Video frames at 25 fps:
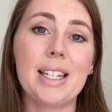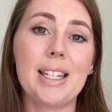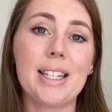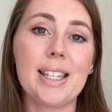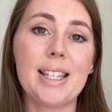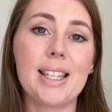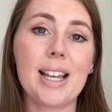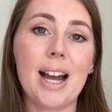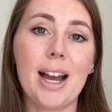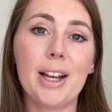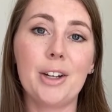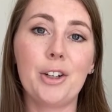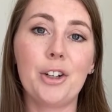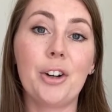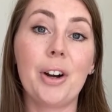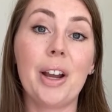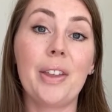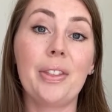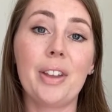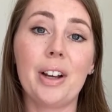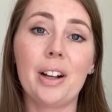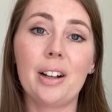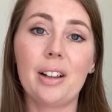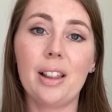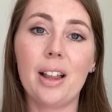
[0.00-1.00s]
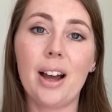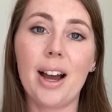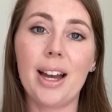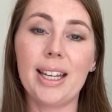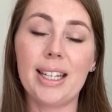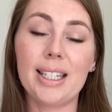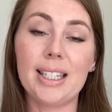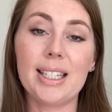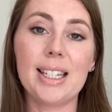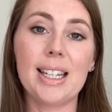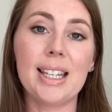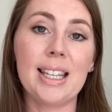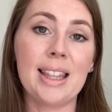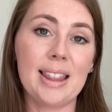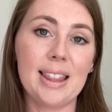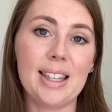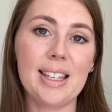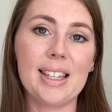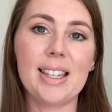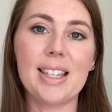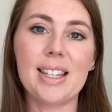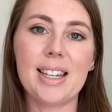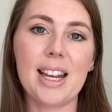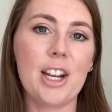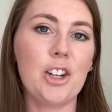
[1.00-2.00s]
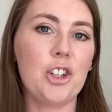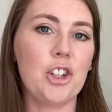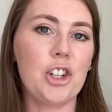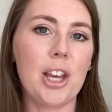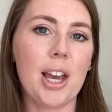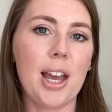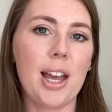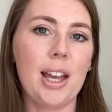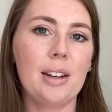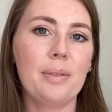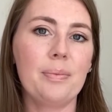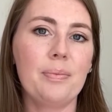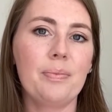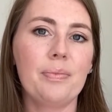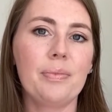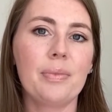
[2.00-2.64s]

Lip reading: designer and the client in this stage yet.